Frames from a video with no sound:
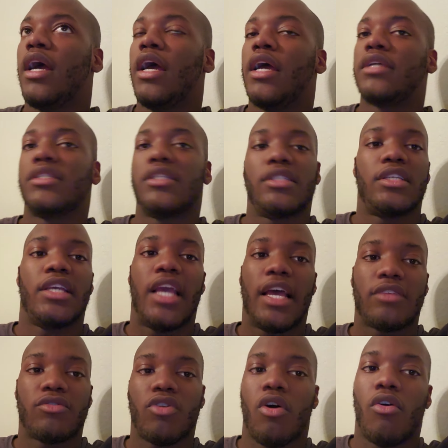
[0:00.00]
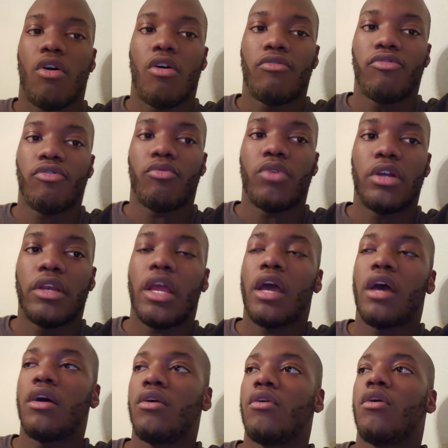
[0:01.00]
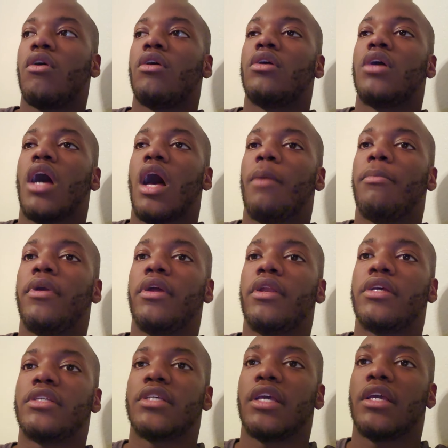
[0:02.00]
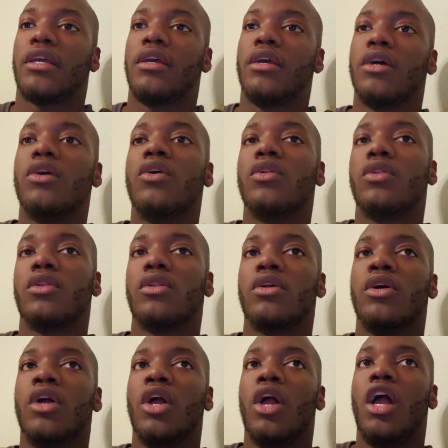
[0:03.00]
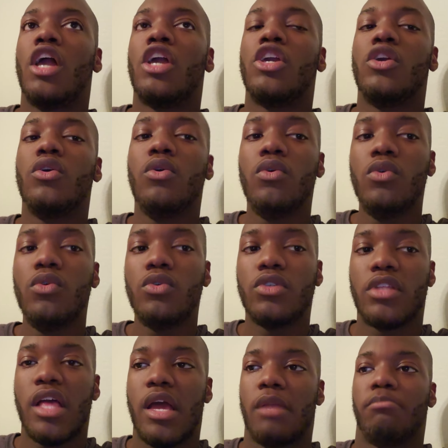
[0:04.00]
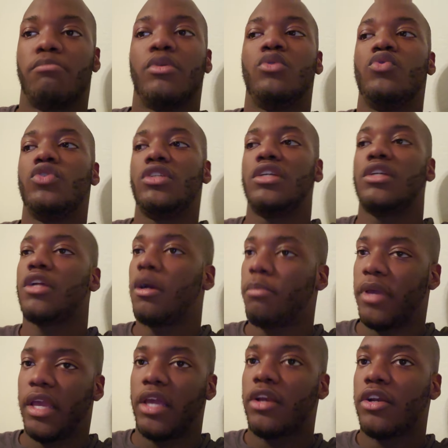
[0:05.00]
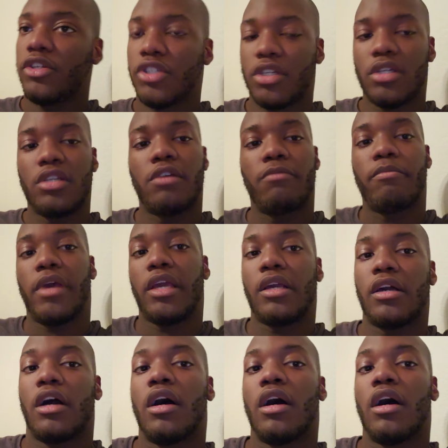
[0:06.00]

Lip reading: since he has all for one now, I'm gonna say he'll use that boosted up energy to make